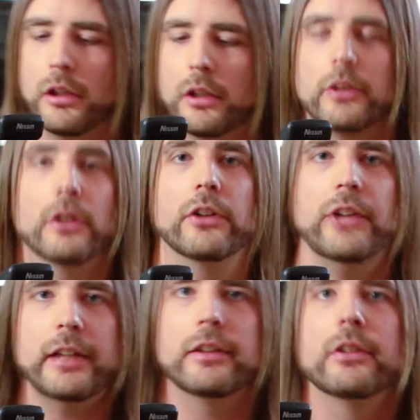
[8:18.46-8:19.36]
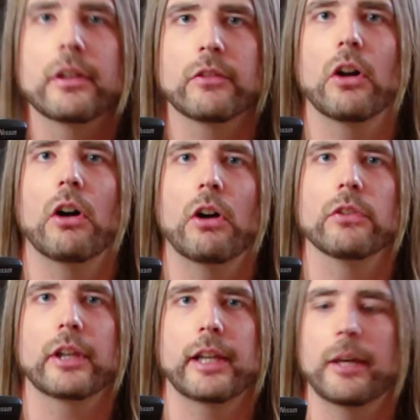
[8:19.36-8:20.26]
So the settings I've got on
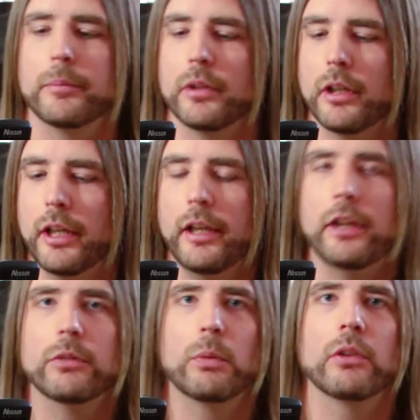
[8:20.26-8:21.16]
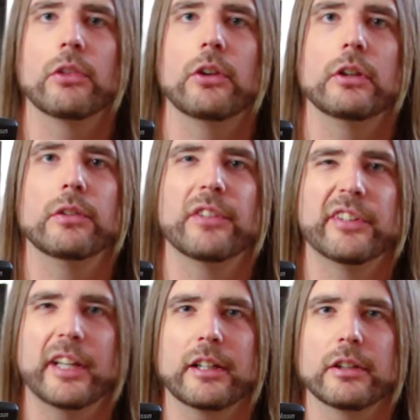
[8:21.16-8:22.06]
the camera is 1/3 of the
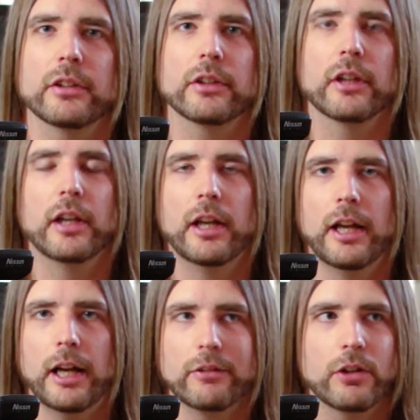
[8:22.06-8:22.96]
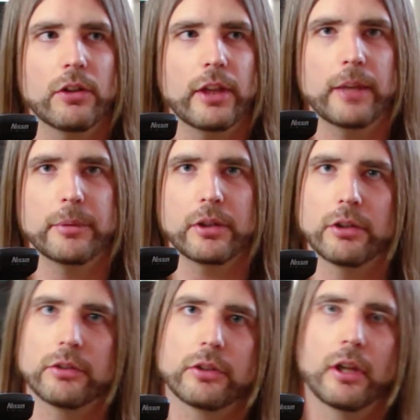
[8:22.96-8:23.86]
second. I've got that
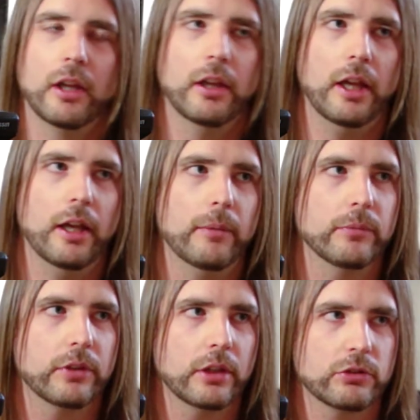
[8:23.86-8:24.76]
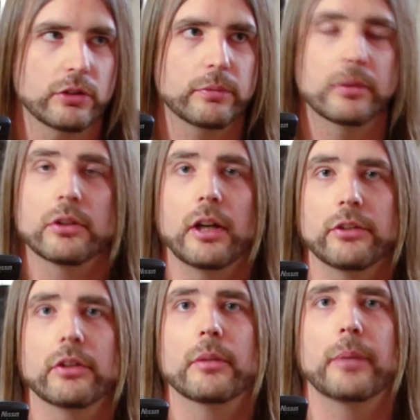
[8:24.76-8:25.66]
because those Christmas lights
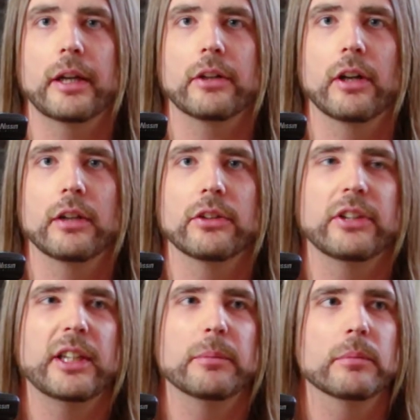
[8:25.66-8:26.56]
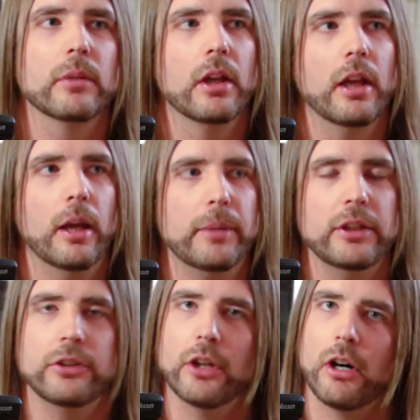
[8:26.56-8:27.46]
on the background seem a
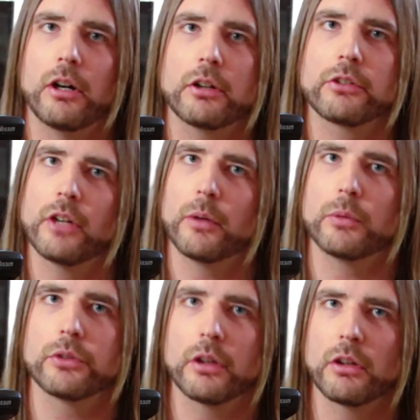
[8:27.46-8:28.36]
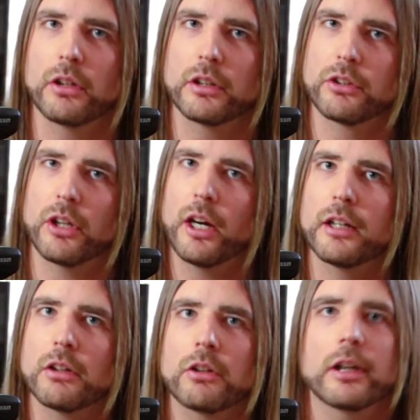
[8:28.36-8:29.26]
bit dark, so I want a slight
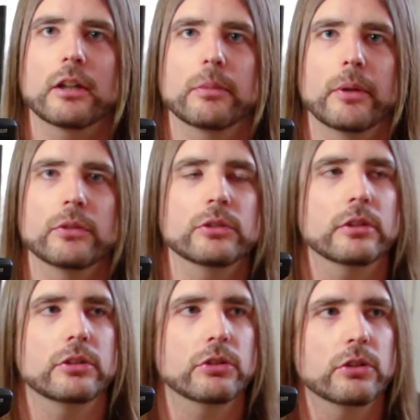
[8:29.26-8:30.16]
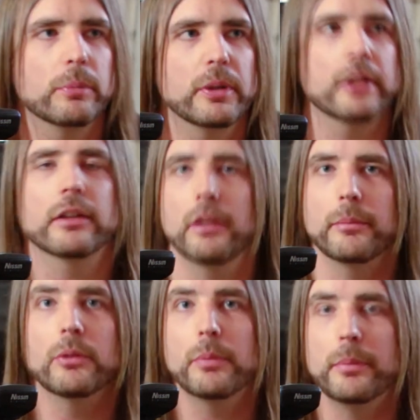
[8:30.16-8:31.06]
long exposure just to bring them
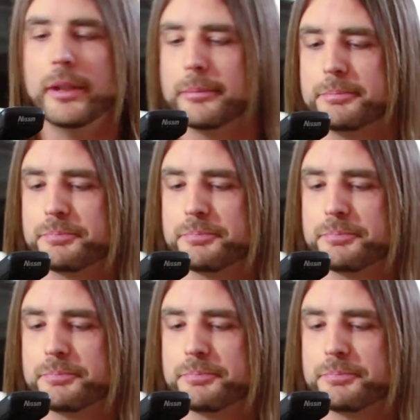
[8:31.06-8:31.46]
up a bit.